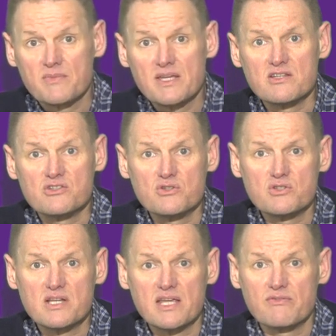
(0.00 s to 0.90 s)
It is
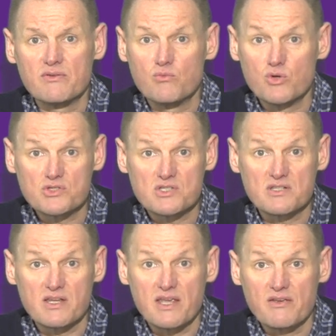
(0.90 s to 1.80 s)
usually given once a
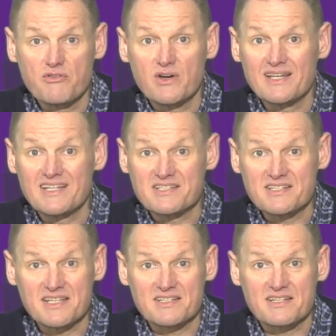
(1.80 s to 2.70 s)
day for at least
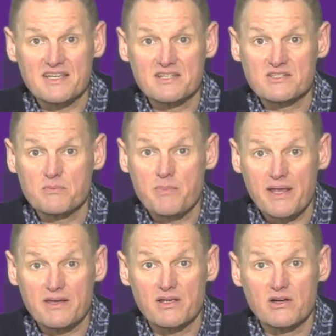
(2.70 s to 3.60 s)
6 days,
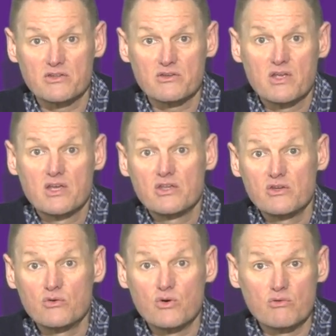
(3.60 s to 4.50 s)
depending on
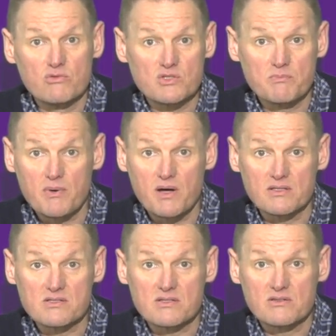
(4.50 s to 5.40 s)
your own
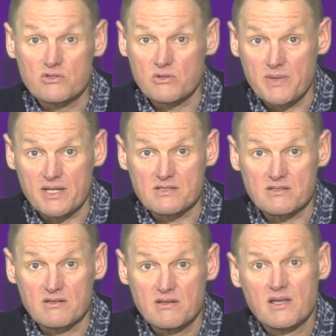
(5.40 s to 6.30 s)
response to the
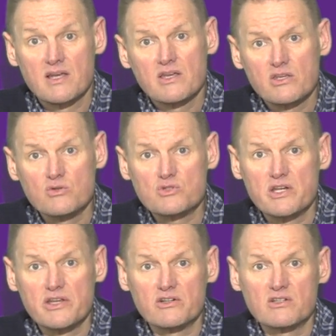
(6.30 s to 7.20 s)
medicine.
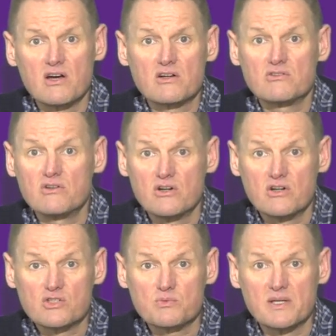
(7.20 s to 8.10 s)
Usually your doctor or
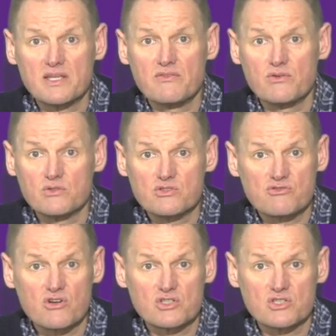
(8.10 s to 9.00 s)
nurse will give you
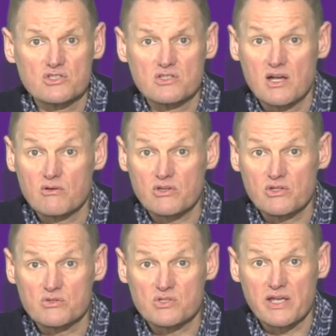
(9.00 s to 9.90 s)
instructions on how to
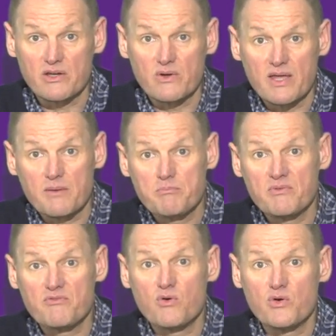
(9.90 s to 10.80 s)
use Innohep
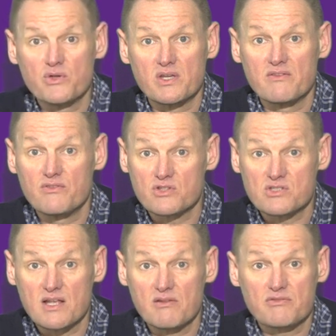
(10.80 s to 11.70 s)
before you give
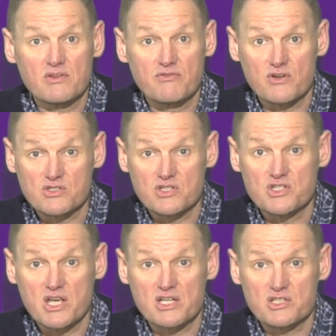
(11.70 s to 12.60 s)
yourself the first
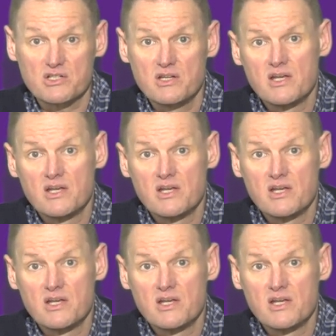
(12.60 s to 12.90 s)
injection.